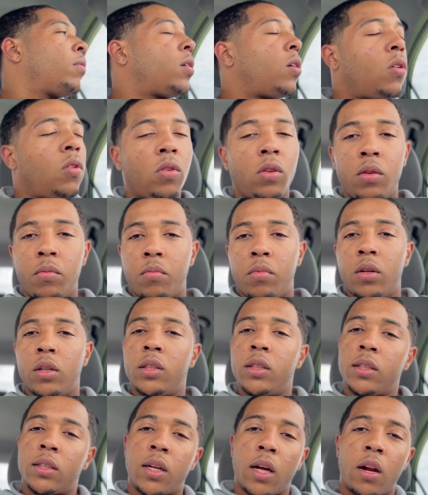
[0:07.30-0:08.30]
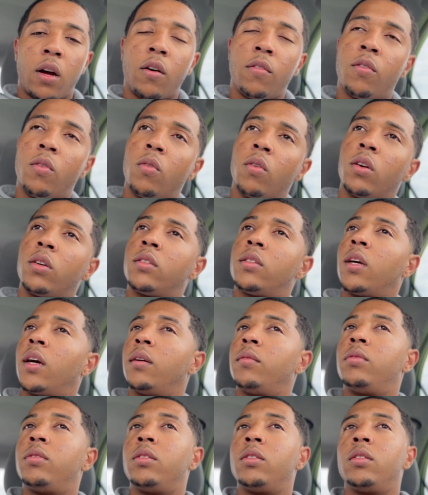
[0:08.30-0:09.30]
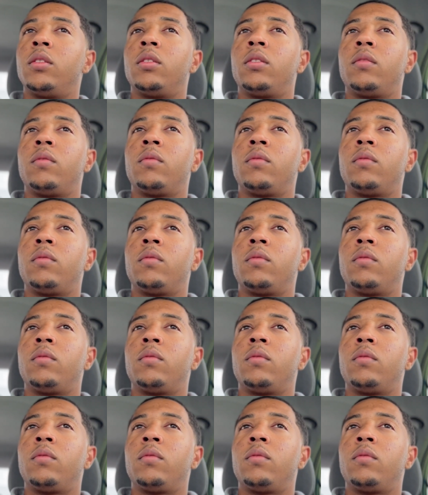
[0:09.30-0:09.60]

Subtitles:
Colin, bro. Just got off of work type shit.